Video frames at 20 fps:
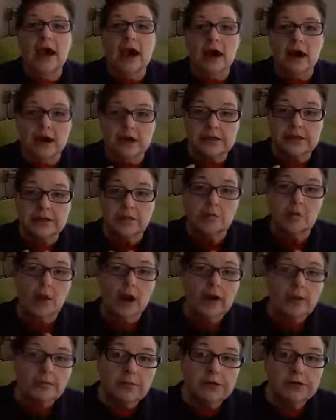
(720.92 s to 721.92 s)
"Awesome, why
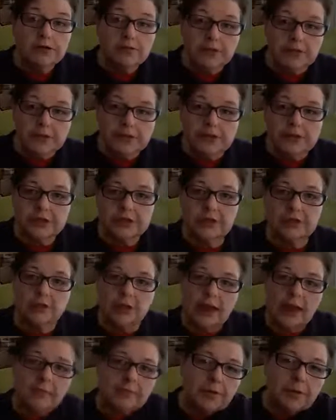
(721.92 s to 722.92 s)
don't we do this too?
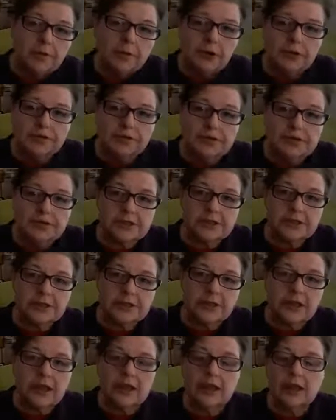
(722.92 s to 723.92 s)
Can't we bring this in?"
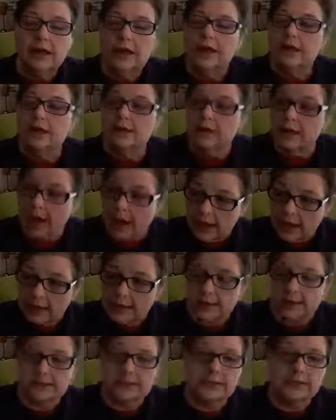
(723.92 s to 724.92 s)

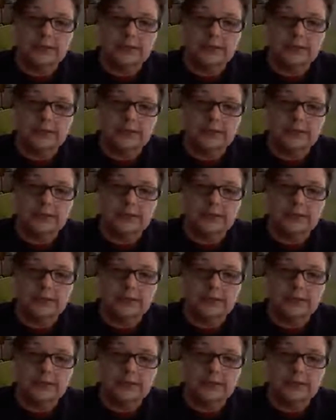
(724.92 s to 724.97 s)
"Yes,